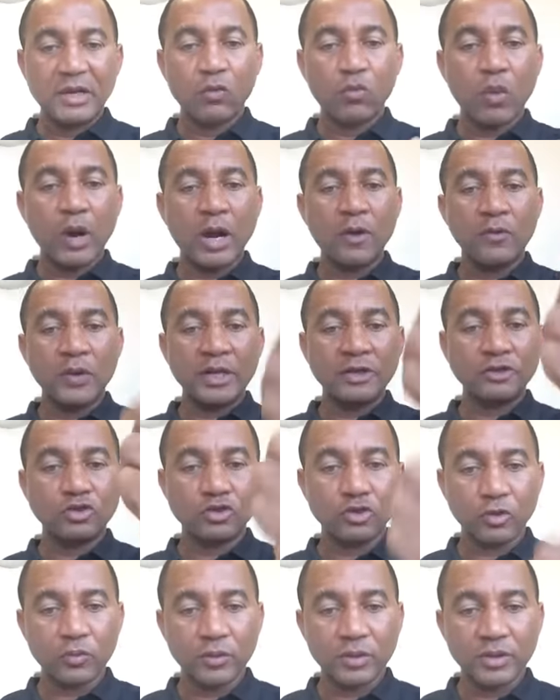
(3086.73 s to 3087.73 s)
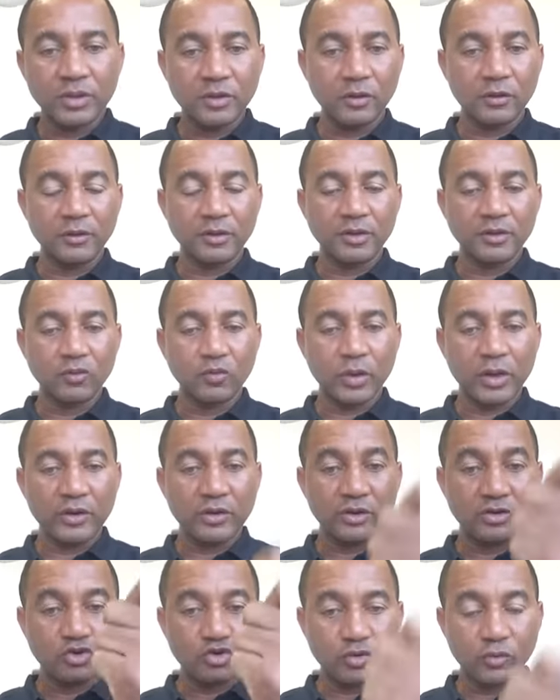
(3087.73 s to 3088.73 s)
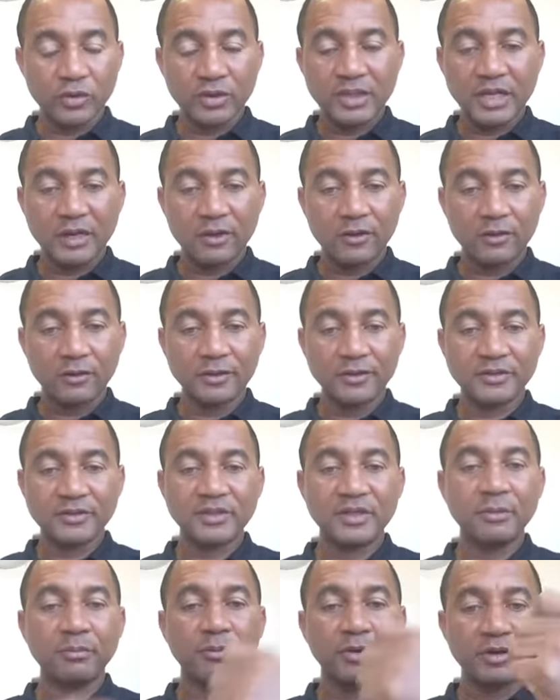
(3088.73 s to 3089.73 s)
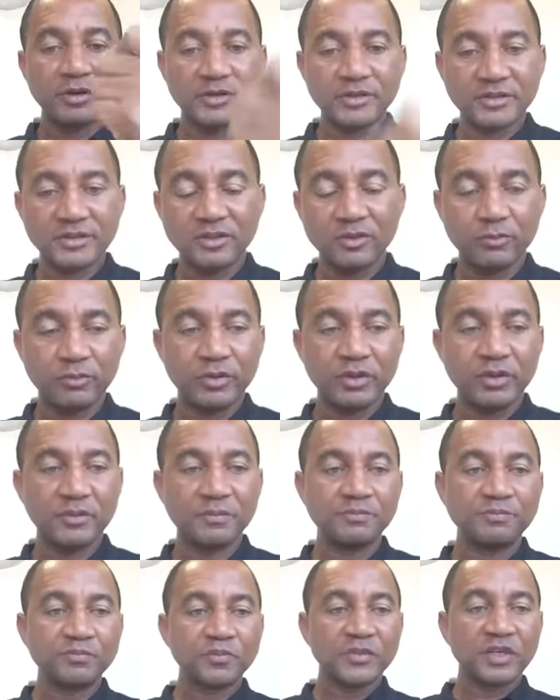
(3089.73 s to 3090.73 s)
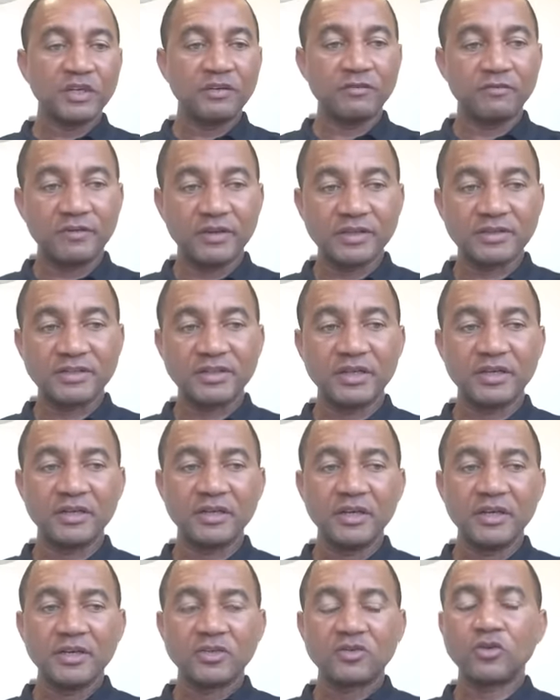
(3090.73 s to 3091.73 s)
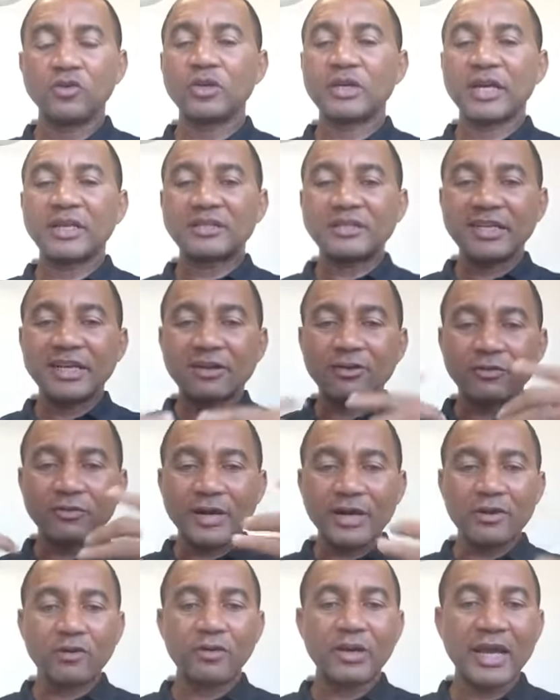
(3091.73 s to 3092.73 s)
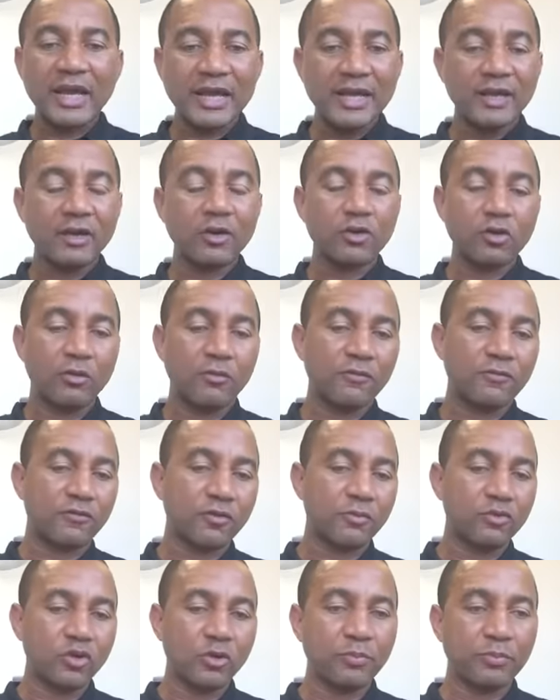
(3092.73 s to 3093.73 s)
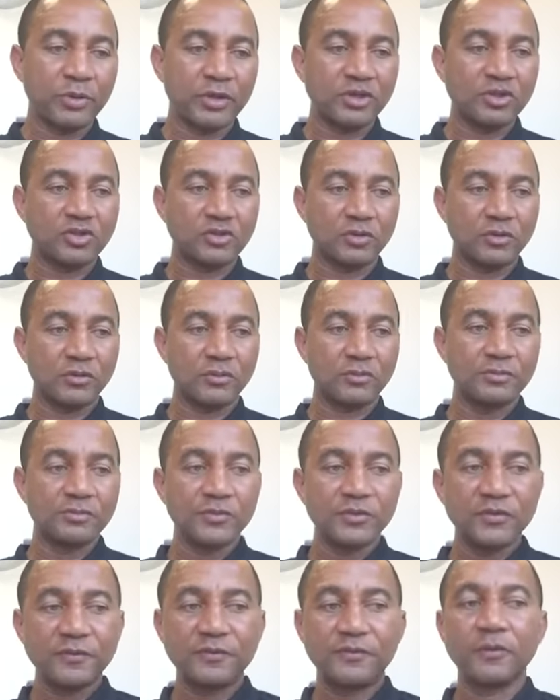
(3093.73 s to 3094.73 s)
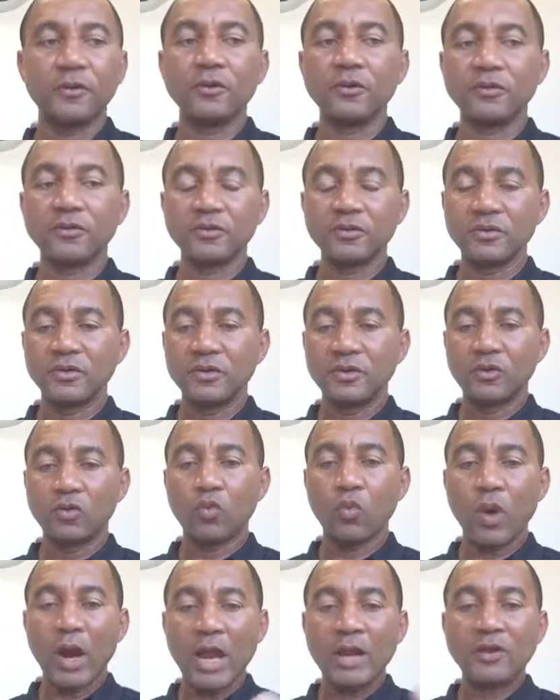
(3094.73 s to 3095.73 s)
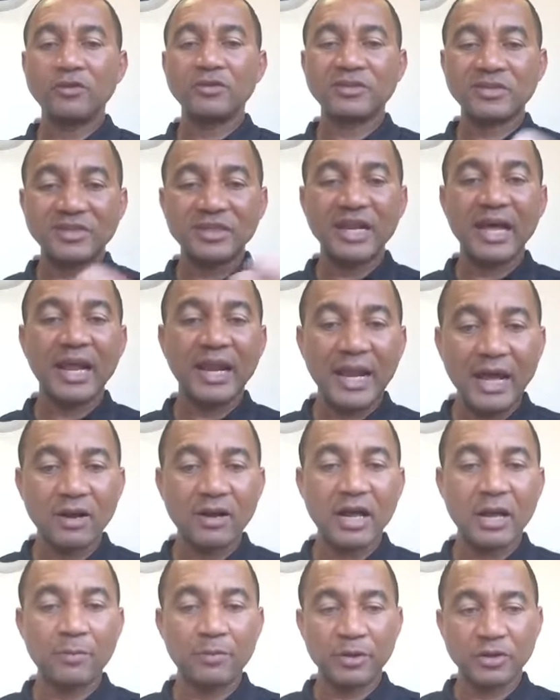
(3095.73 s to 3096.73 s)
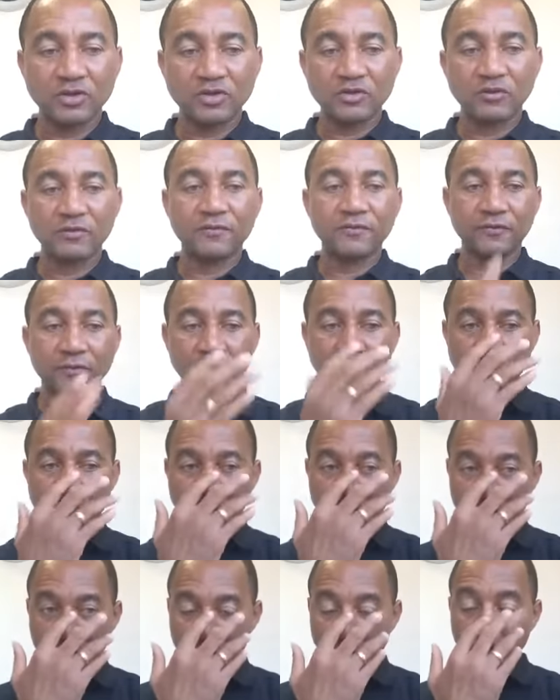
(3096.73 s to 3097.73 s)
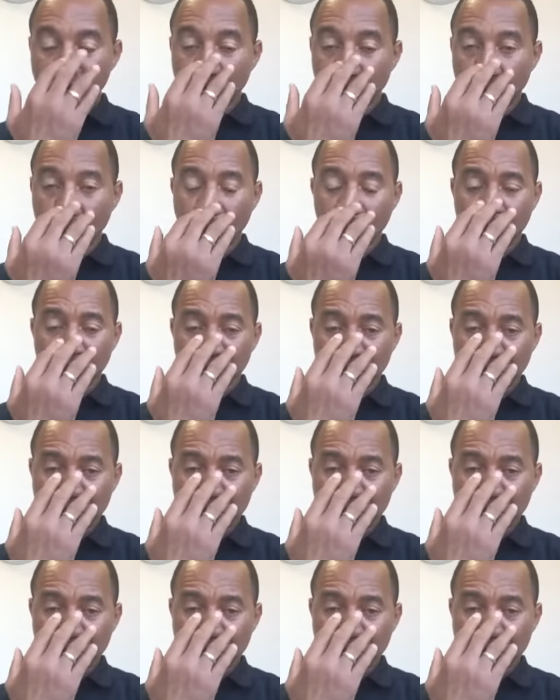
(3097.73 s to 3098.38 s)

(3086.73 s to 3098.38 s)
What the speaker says: While you are drawing on it, while you are drawing down on it, the money is still being invested. So you can take regular income from your pension fund while you still allow that pension fund to grow.